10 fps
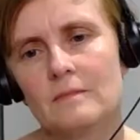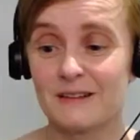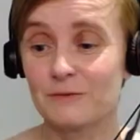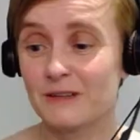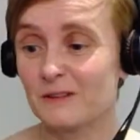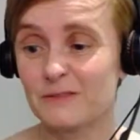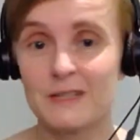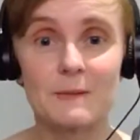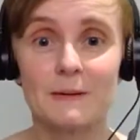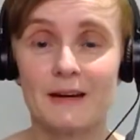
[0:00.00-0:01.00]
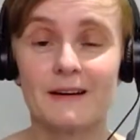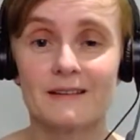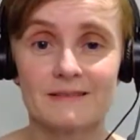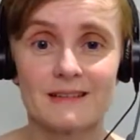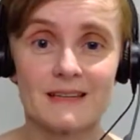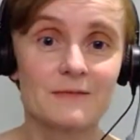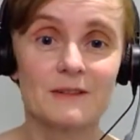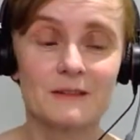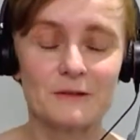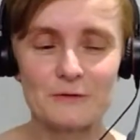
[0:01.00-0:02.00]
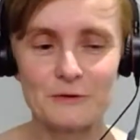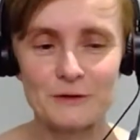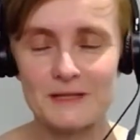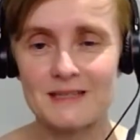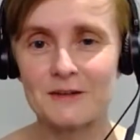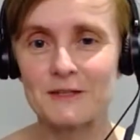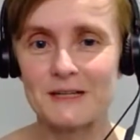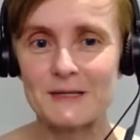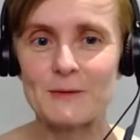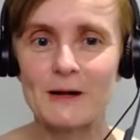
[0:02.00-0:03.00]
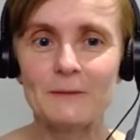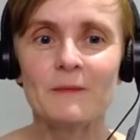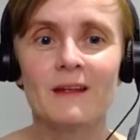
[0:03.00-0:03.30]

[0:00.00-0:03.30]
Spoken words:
lovely to be here this evening. Looking forward to Saturday as well.